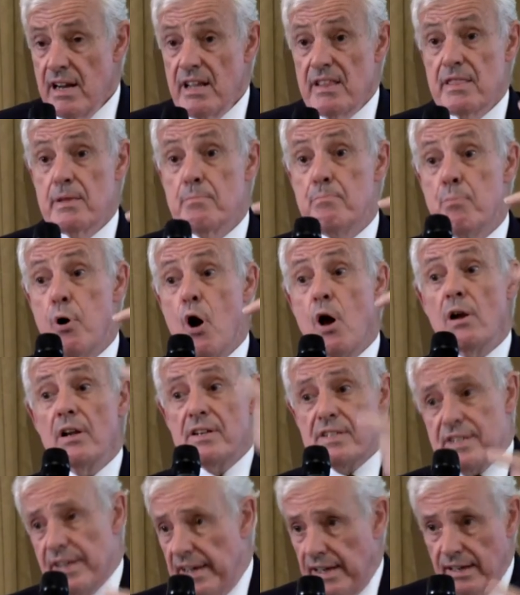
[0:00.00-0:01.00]
The
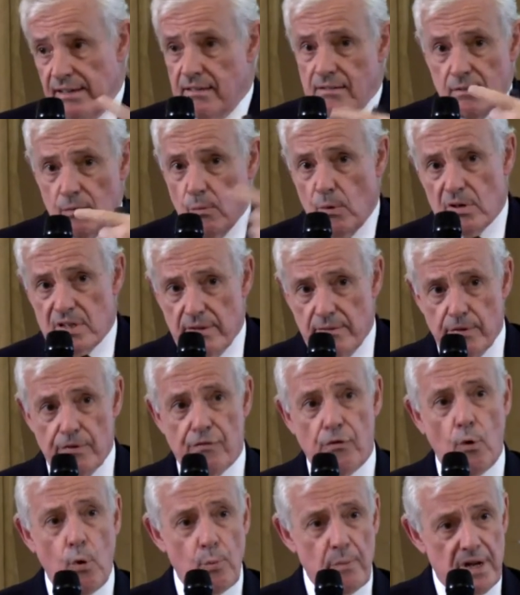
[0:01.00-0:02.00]
polity, whatever
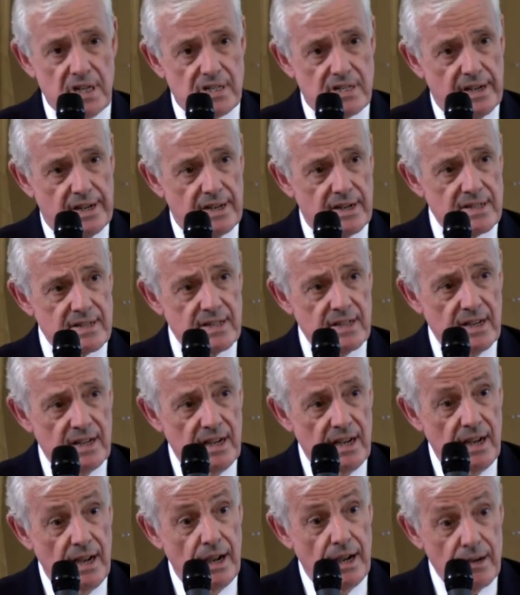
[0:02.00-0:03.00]
form it takes,
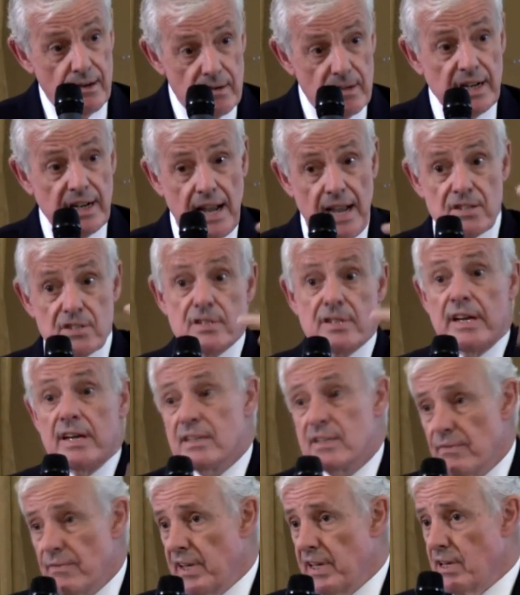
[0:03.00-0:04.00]
only has to
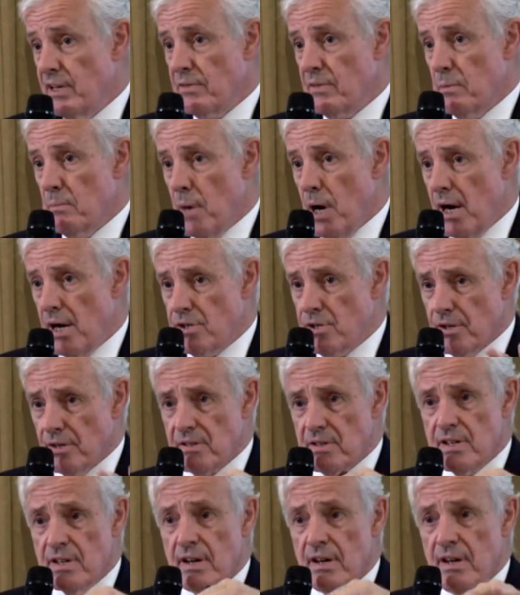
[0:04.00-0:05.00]
intervene at the
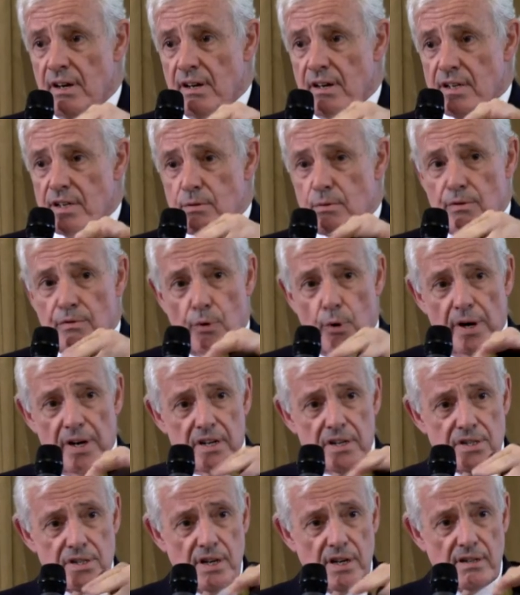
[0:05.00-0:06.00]
margins to avoid
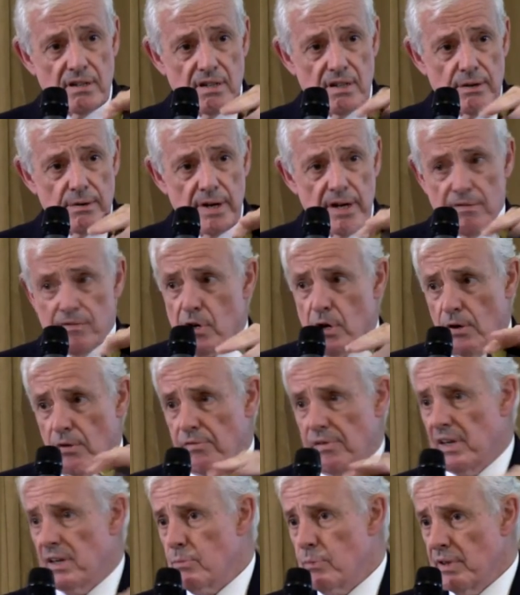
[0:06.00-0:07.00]
a certain degree of
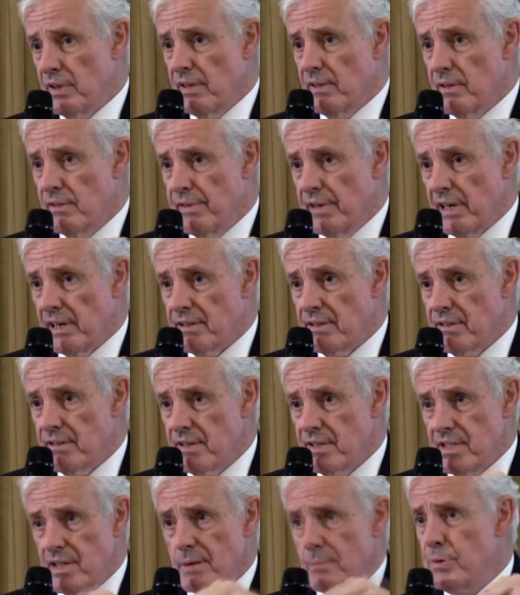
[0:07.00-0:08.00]
conflict within the village.
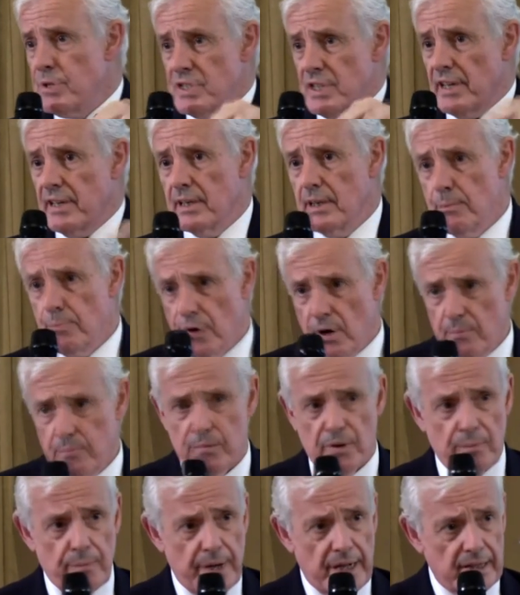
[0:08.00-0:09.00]
There's no particular
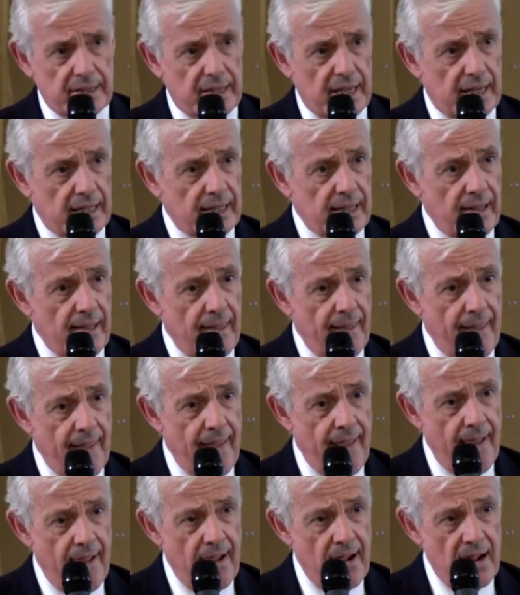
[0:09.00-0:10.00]
problem about that.
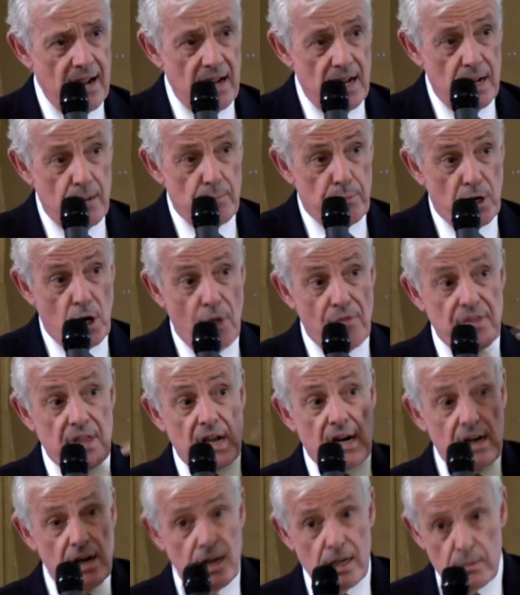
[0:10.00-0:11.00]
But on the
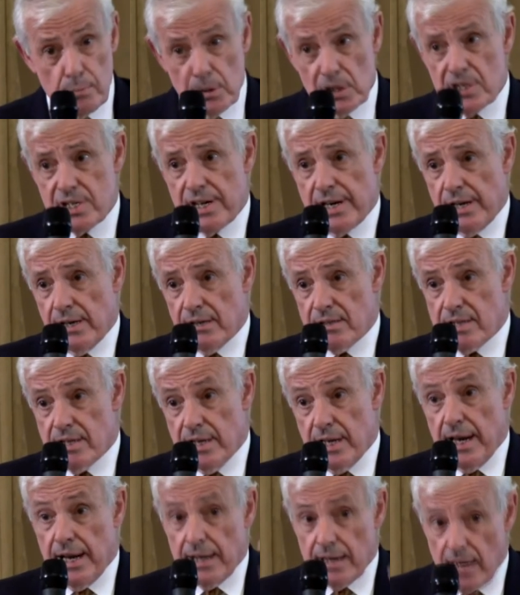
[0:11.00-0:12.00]
global scale
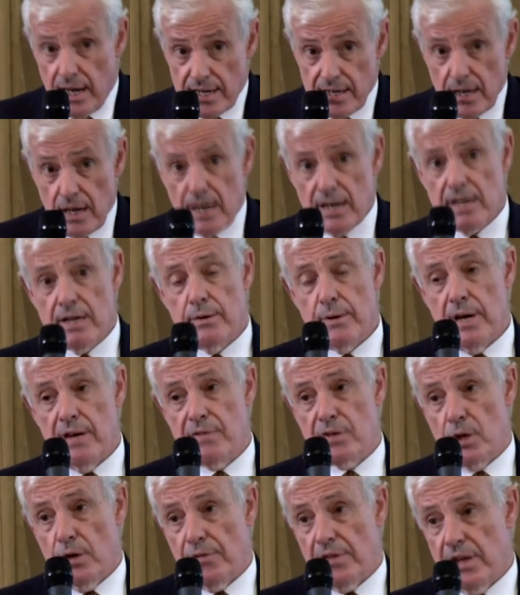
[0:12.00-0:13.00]
today, and I'd argue
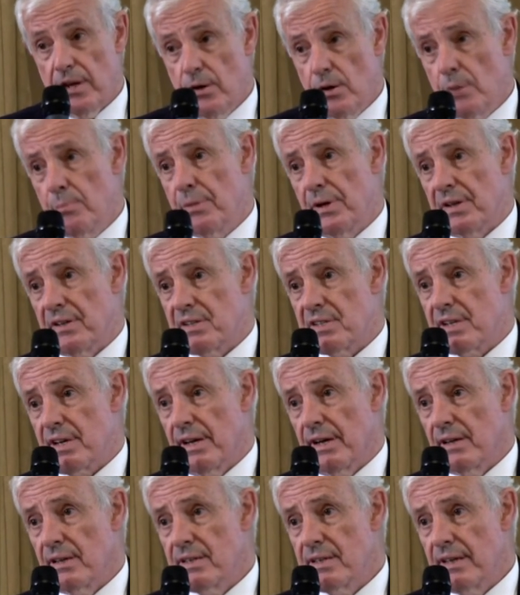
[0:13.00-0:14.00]
even on the European
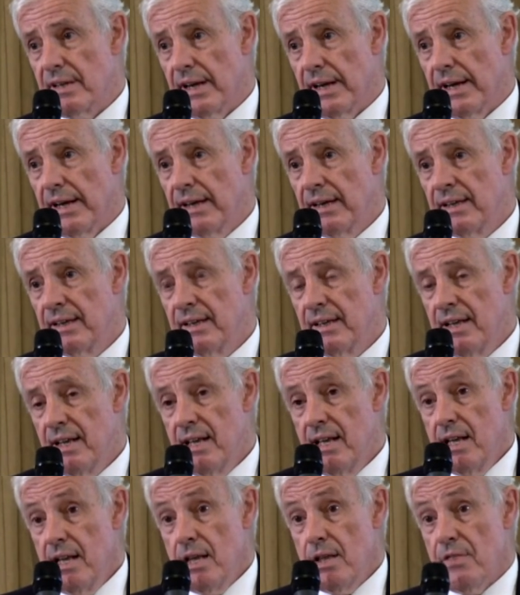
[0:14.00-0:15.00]
scale today,
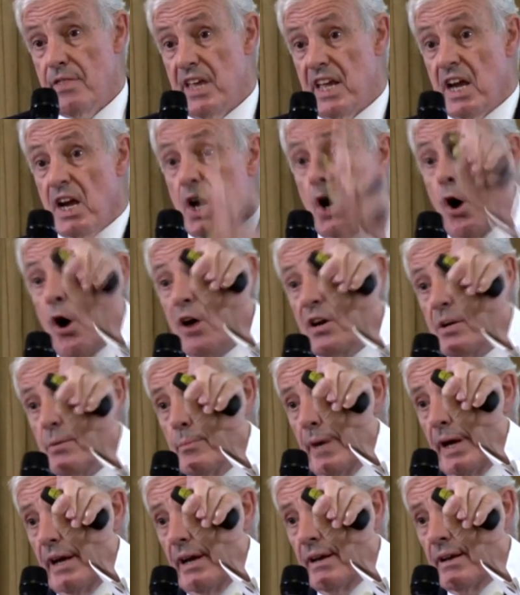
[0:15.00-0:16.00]
the
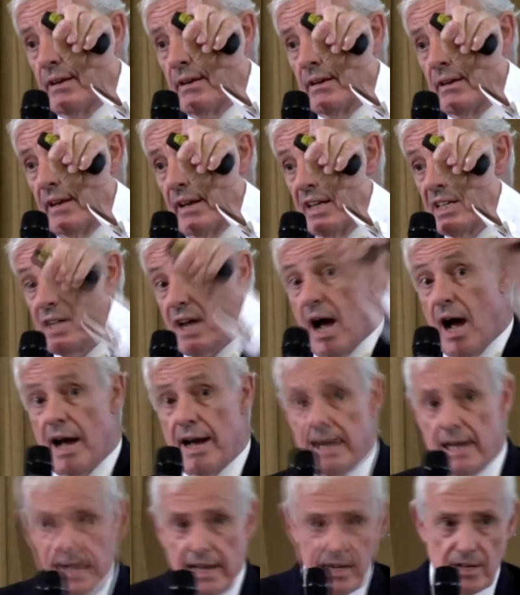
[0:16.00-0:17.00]
economy is
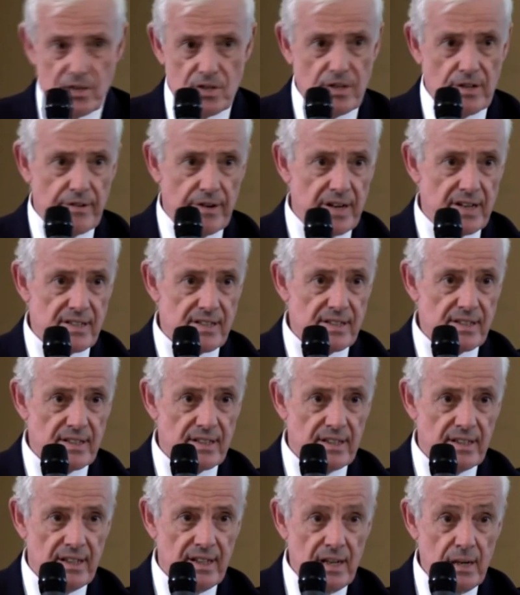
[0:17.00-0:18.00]
highly integrated,
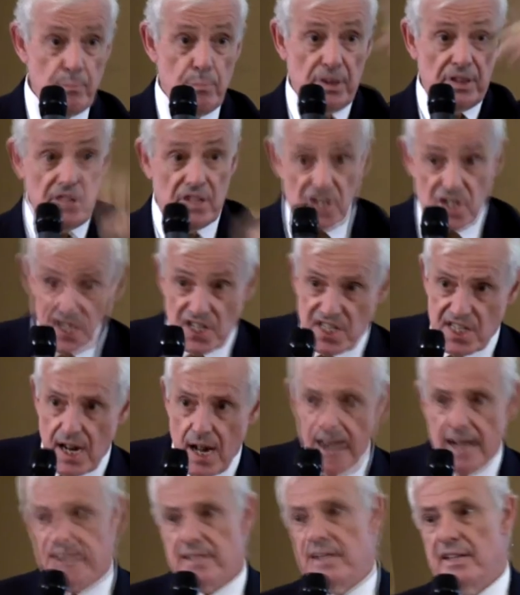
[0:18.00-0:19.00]
but the
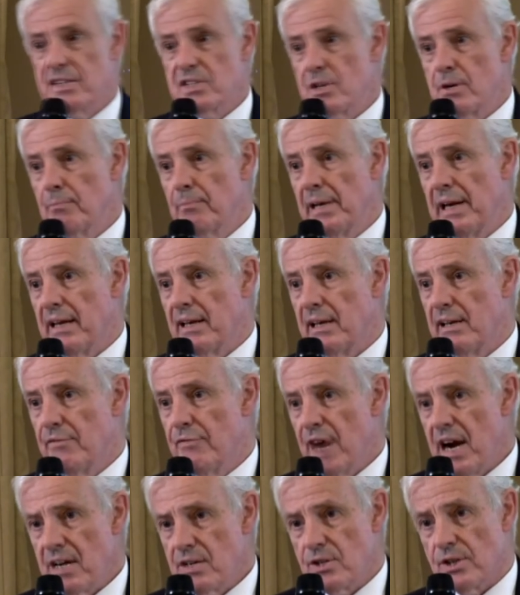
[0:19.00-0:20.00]
society is completely
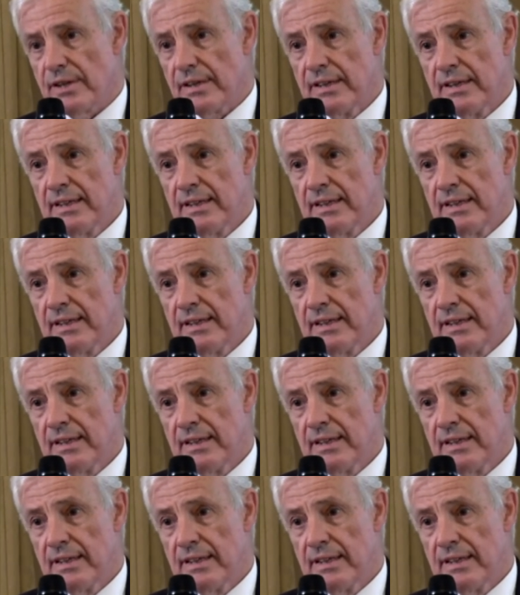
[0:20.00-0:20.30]
fractured.